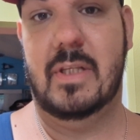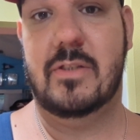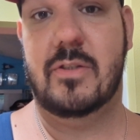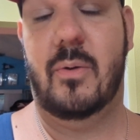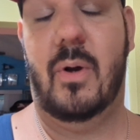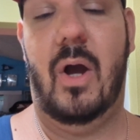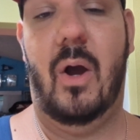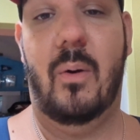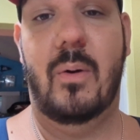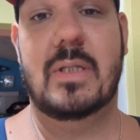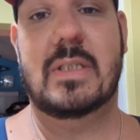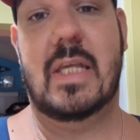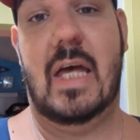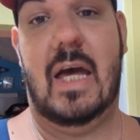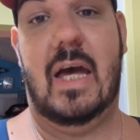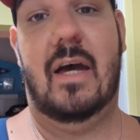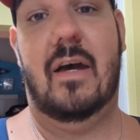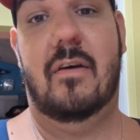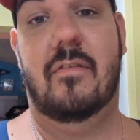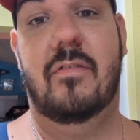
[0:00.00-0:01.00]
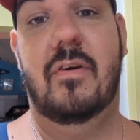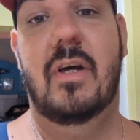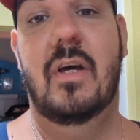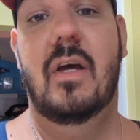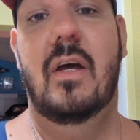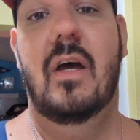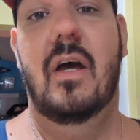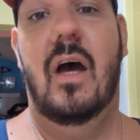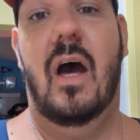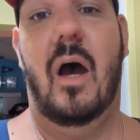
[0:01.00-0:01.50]
so I always have
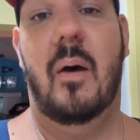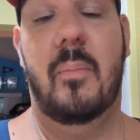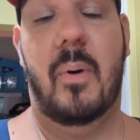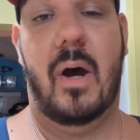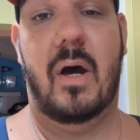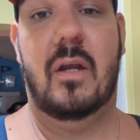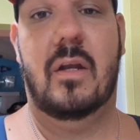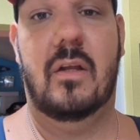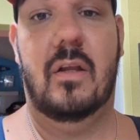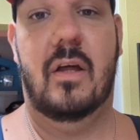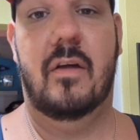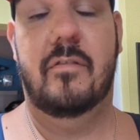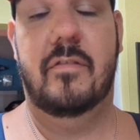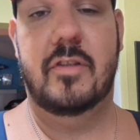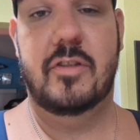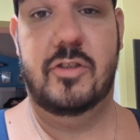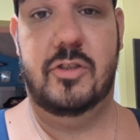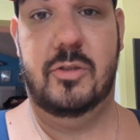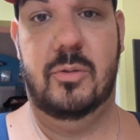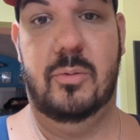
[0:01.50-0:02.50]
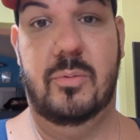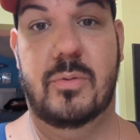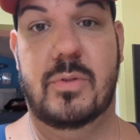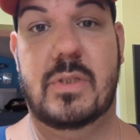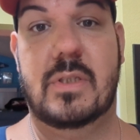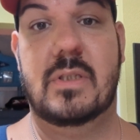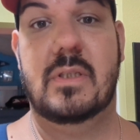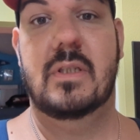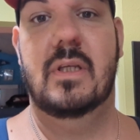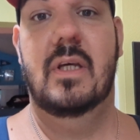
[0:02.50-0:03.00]
a bottle of the
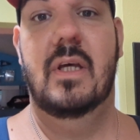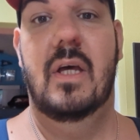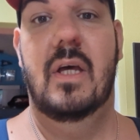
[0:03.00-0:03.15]
juice